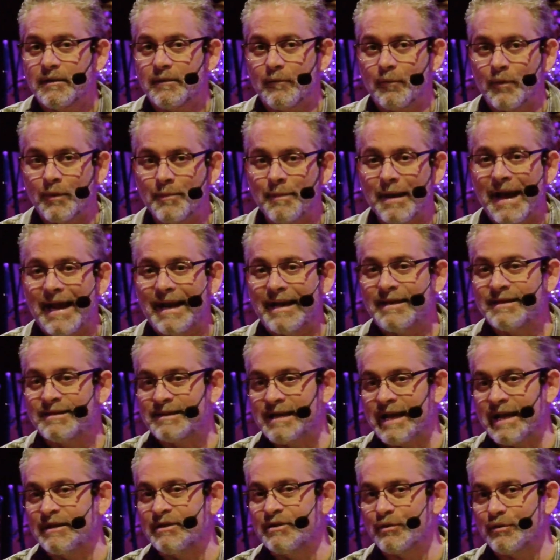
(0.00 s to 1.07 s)
We may
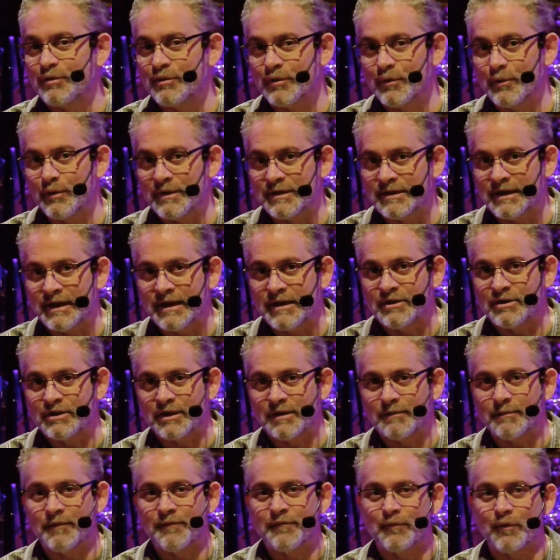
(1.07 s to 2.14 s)
send you to a
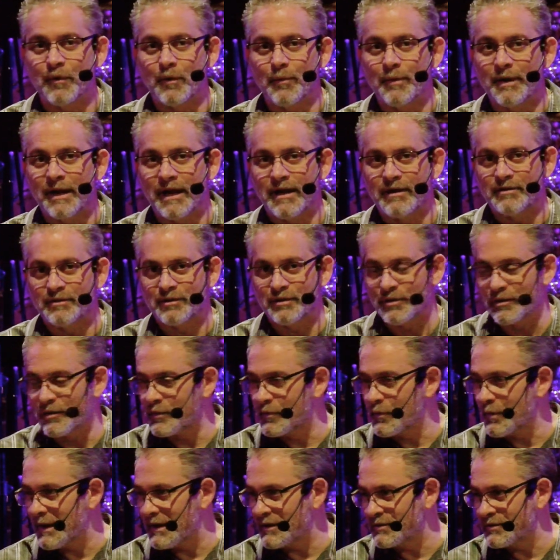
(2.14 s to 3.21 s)
teaching before we answer your
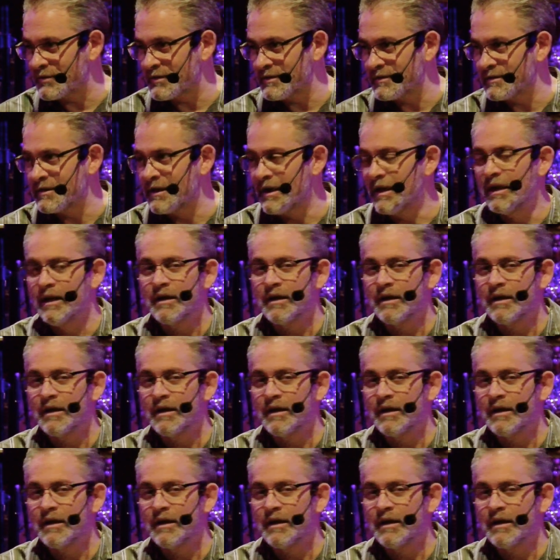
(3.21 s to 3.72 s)
questions.